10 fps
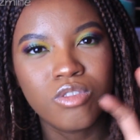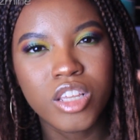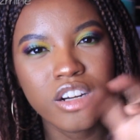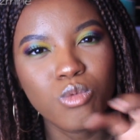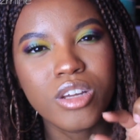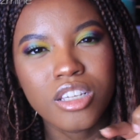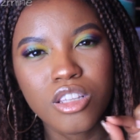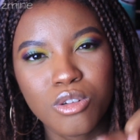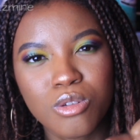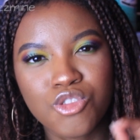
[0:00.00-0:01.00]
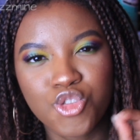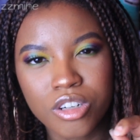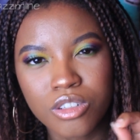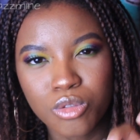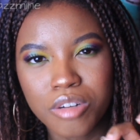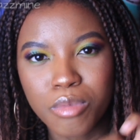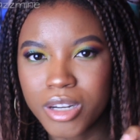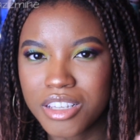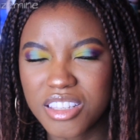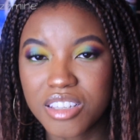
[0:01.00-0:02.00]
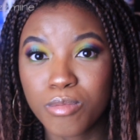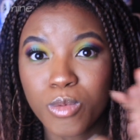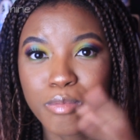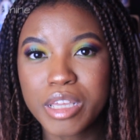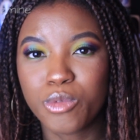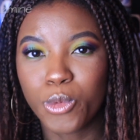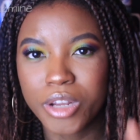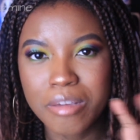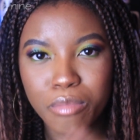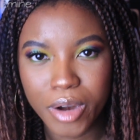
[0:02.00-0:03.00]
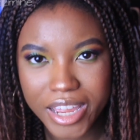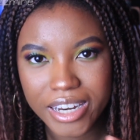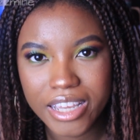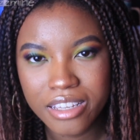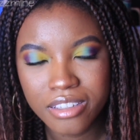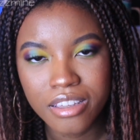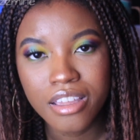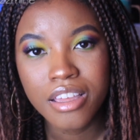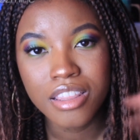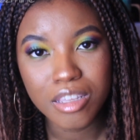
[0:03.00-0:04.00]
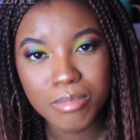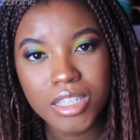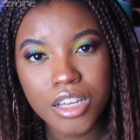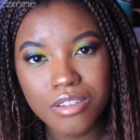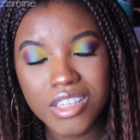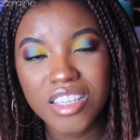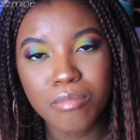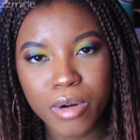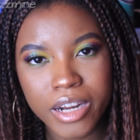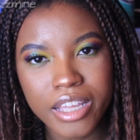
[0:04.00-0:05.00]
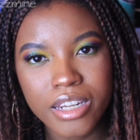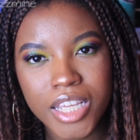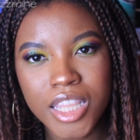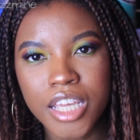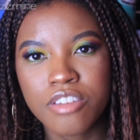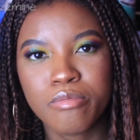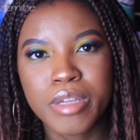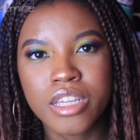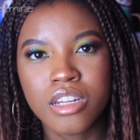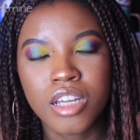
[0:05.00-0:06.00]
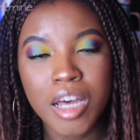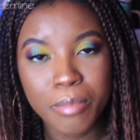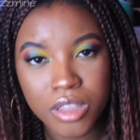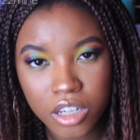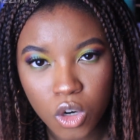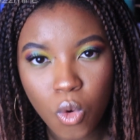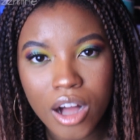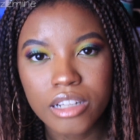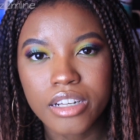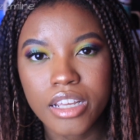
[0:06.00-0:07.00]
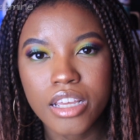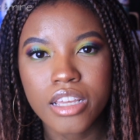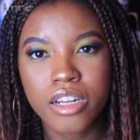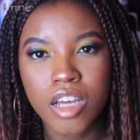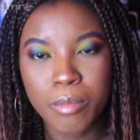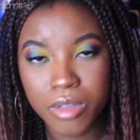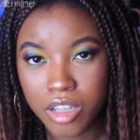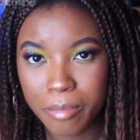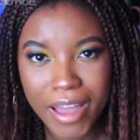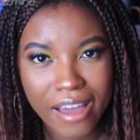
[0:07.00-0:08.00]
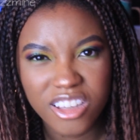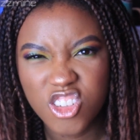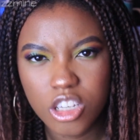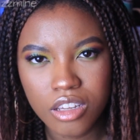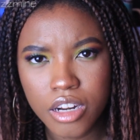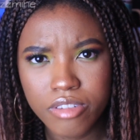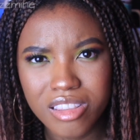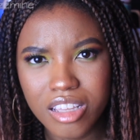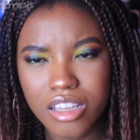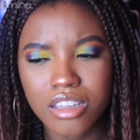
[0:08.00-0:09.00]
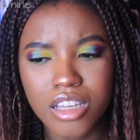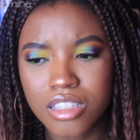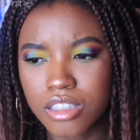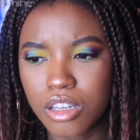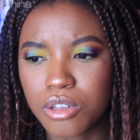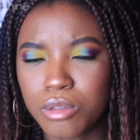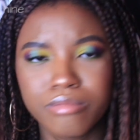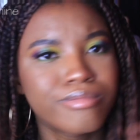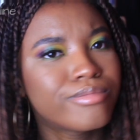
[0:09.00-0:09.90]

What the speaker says: They're one of those drugstore brands that's been rebranding themselves as a brand, and they've been upping their quality and upping their packaging and everything, and so